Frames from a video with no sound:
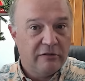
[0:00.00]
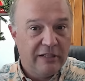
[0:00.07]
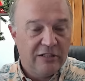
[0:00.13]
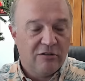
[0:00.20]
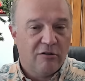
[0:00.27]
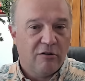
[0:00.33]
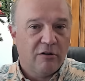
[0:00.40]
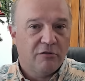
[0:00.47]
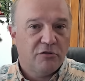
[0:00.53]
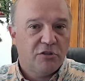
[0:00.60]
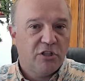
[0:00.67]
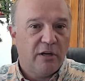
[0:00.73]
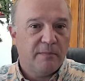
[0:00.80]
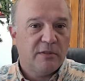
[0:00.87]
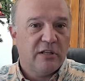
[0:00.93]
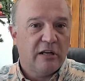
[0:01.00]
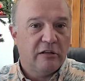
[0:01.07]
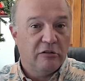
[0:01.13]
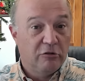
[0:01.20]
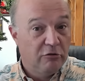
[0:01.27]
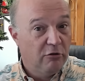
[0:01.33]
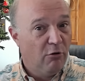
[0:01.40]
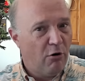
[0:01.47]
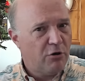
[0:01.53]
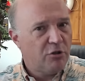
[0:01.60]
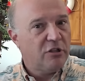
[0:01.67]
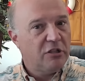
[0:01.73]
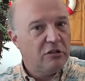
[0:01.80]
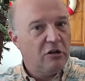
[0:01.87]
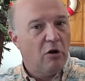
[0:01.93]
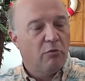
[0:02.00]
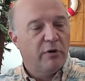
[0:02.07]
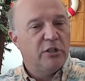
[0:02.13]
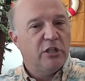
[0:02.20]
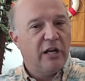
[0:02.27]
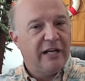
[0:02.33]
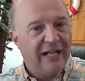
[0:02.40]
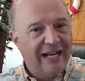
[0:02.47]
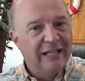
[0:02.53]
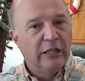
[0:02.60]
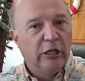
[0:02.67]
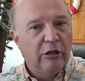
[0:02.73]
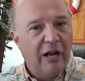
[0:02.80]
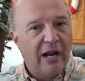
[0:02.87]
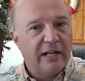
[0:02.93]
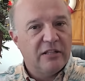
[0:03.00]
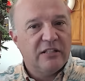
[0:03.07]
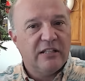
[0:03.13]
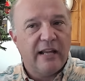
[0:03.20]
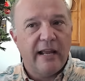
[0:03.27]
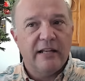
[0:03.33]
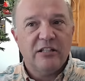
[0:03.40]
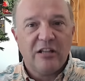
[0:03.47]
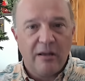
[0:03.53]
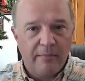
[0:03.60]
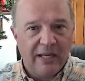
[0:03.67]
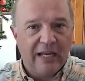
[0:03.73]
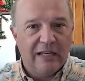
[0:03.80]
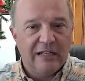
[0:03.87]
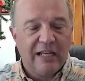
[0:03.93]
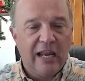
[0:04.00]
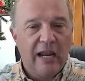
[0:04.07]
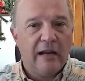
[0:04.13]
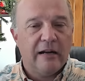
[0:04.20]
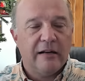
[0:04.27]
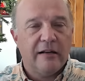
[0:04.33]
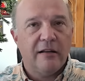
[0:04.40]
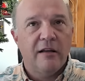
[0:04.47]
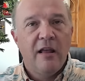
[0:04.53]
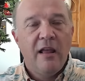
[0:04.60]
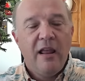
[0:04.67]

these are ships that largely originate in the United States, coming into Canada